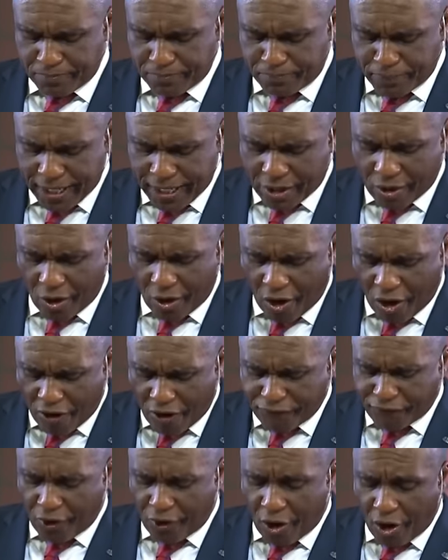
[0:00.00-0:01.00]
Break
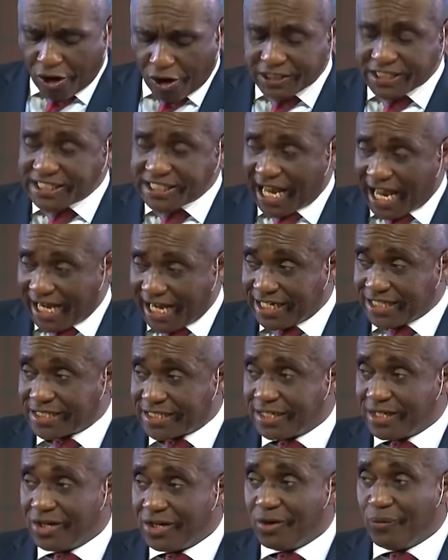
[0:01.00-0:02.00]
off all ties
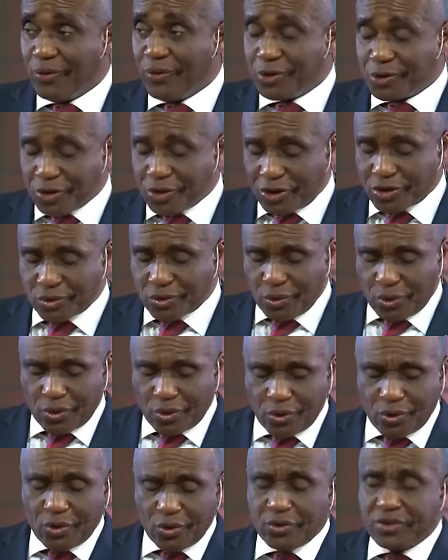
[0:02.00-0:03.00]
with those
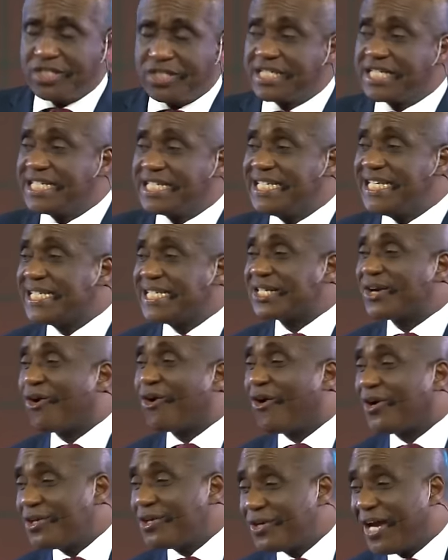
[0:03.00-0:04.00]
who
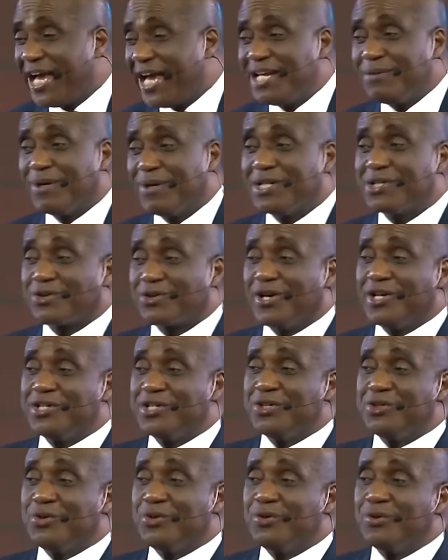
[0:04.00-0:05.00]
discourage. Anybody
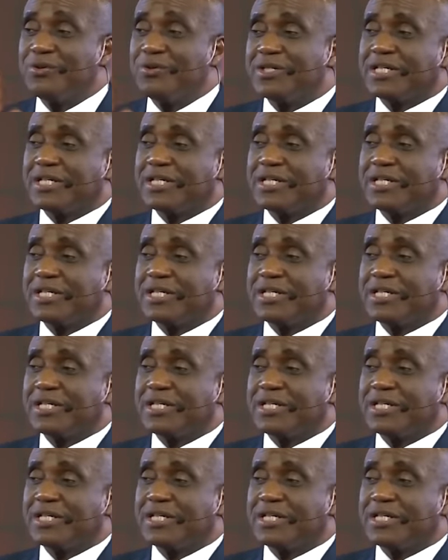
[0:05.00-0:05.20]
discouraging you,